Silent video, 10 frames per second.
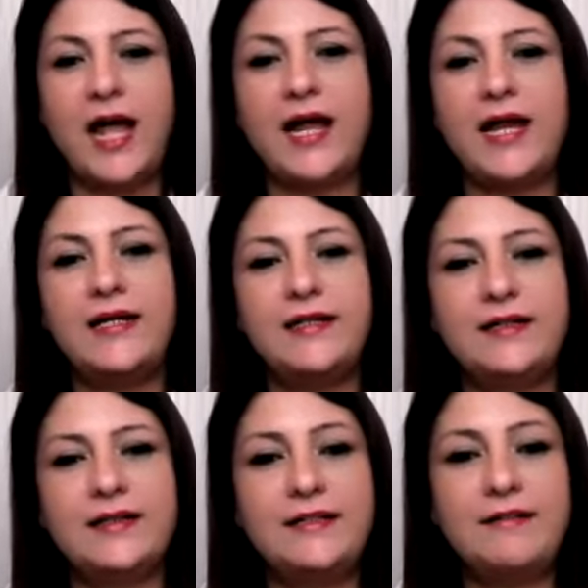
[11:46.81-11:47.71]
and
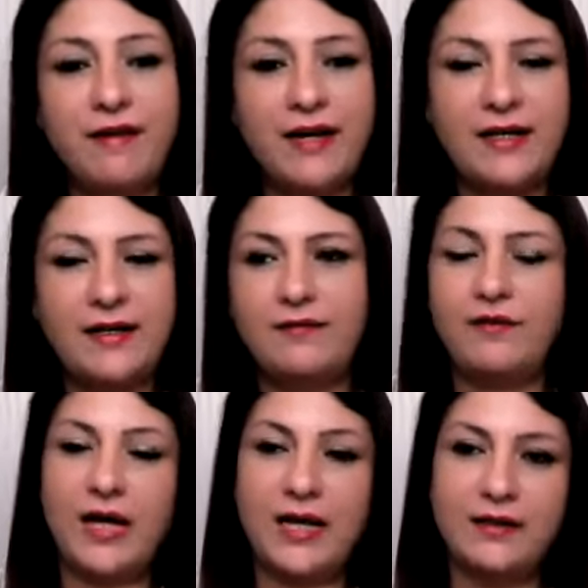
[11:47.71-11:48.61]
defective,
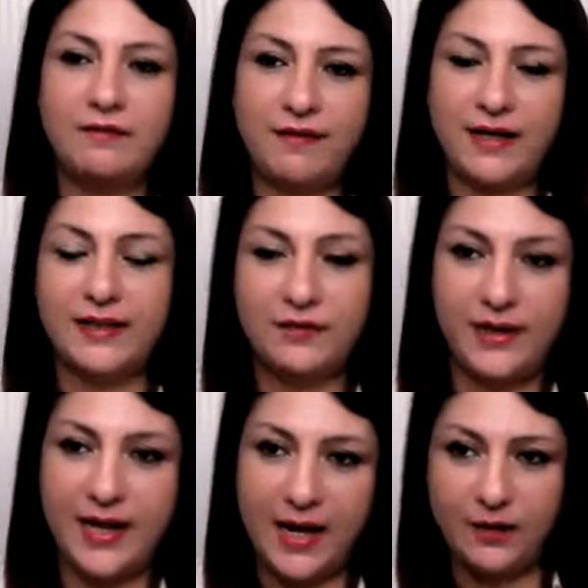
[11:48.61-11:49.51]
and the fact that
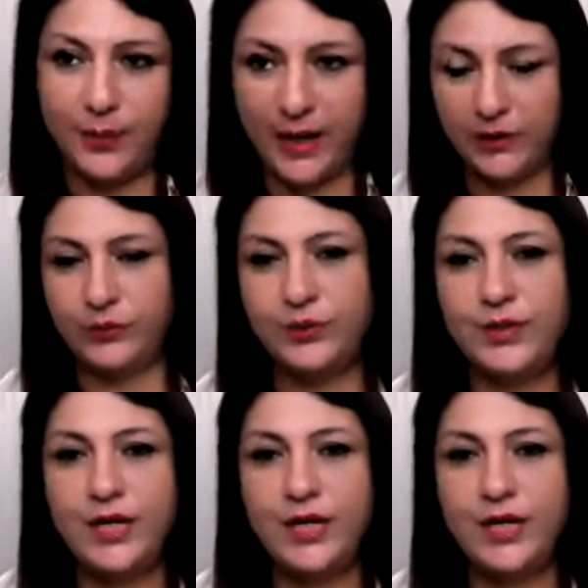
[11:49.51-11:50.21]
we lack value.